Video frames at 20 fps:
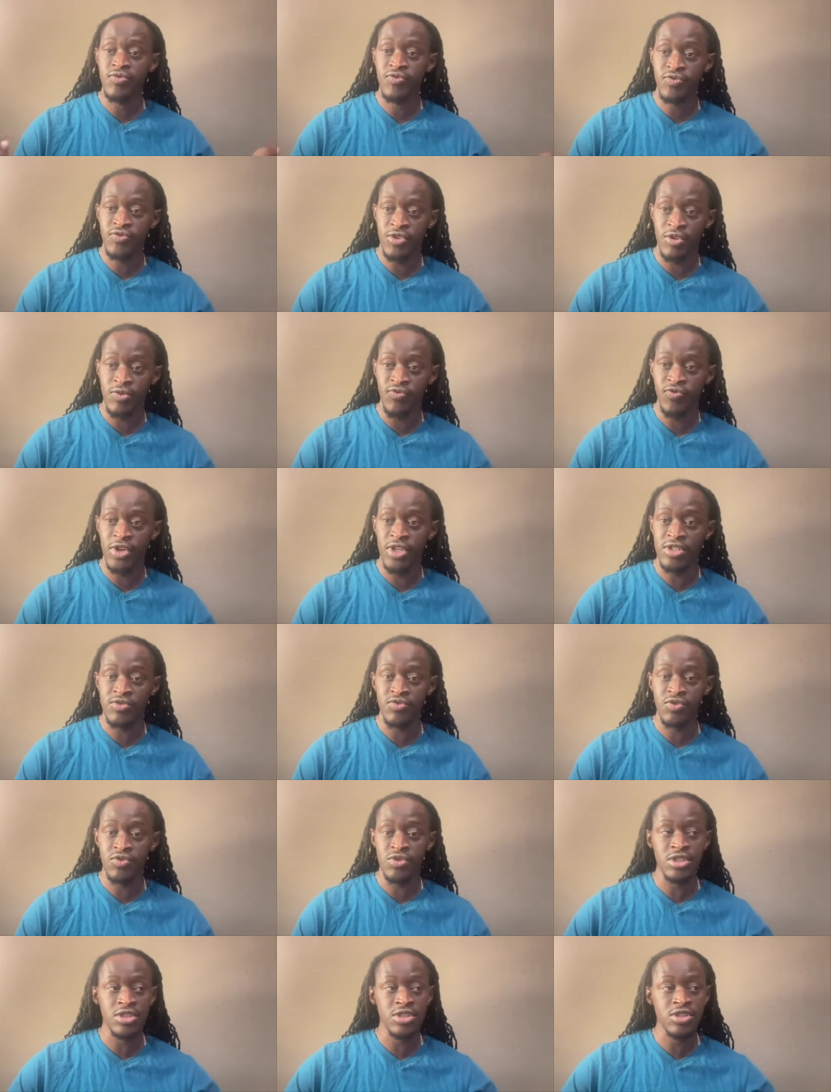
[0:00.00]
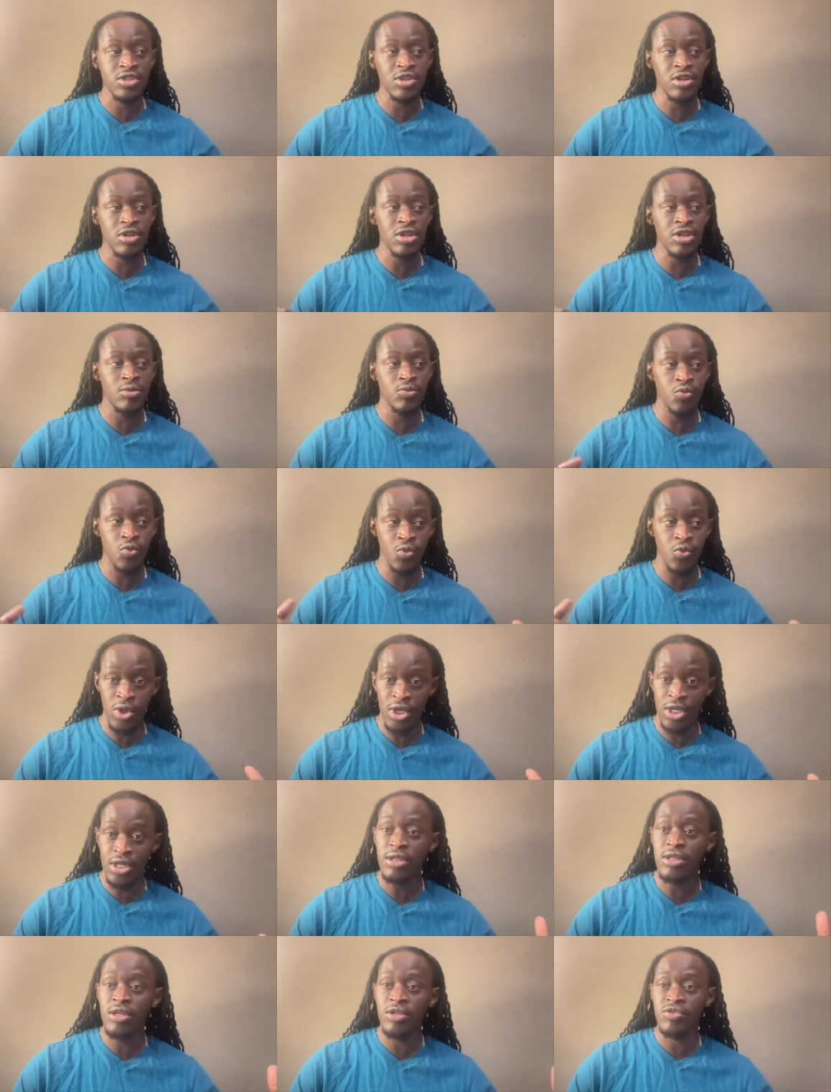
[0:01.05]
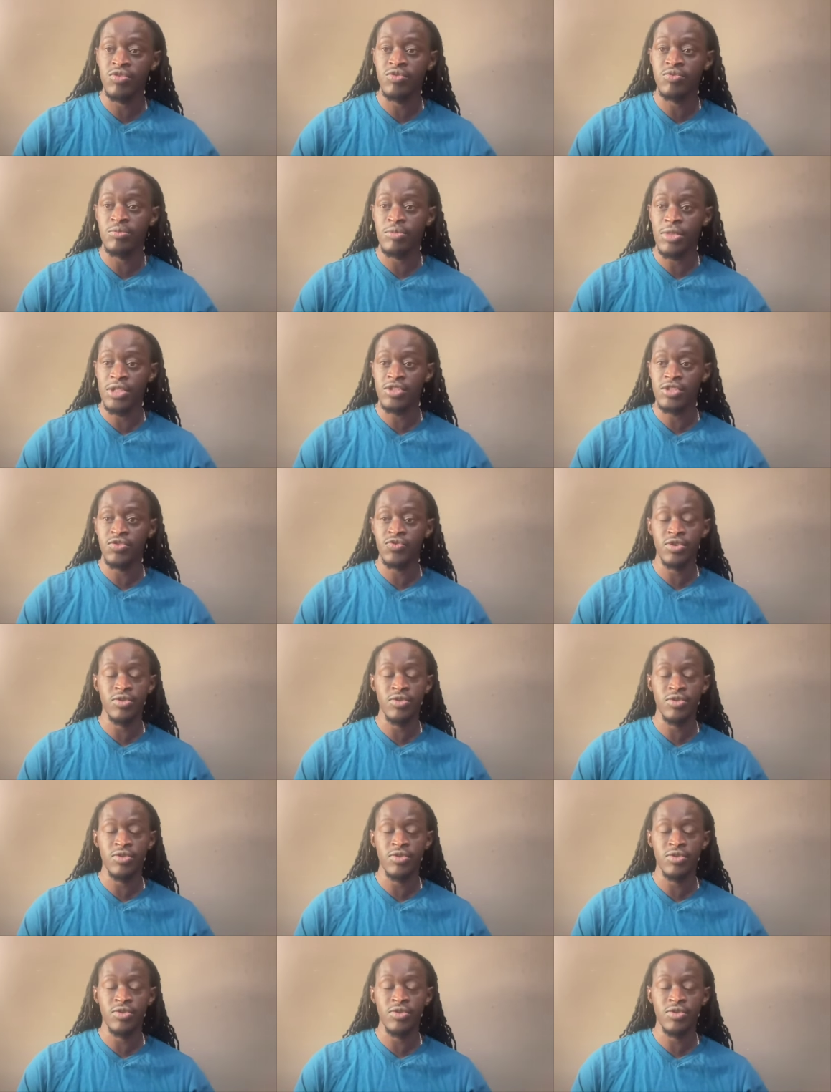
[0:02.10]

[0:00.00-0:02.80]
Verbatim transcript: film festivals and start and win those major film